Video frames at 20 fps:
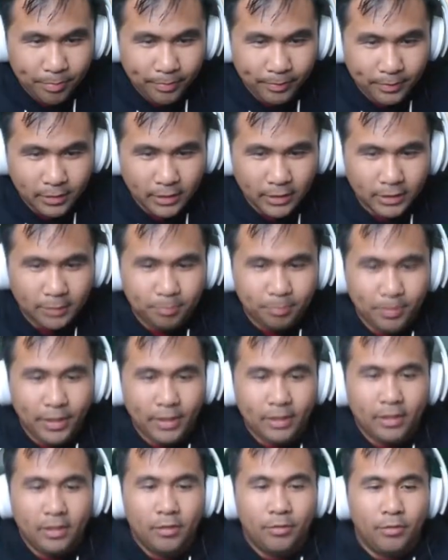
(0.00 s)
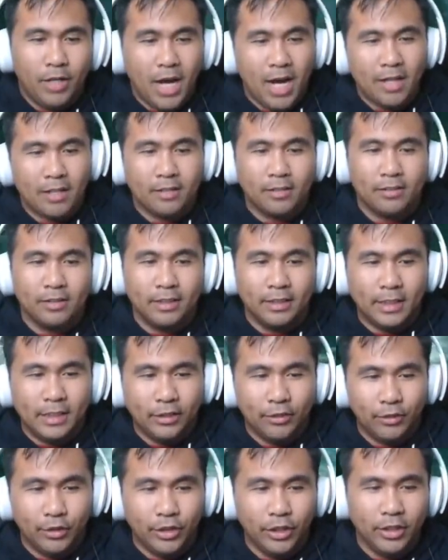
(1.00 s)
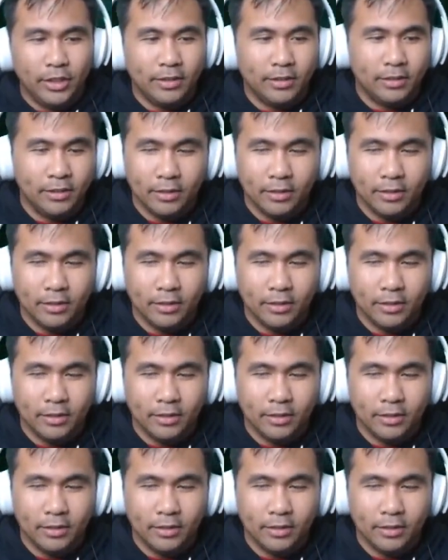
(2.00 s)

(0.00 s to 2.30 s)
just pick a rock. I think you're good.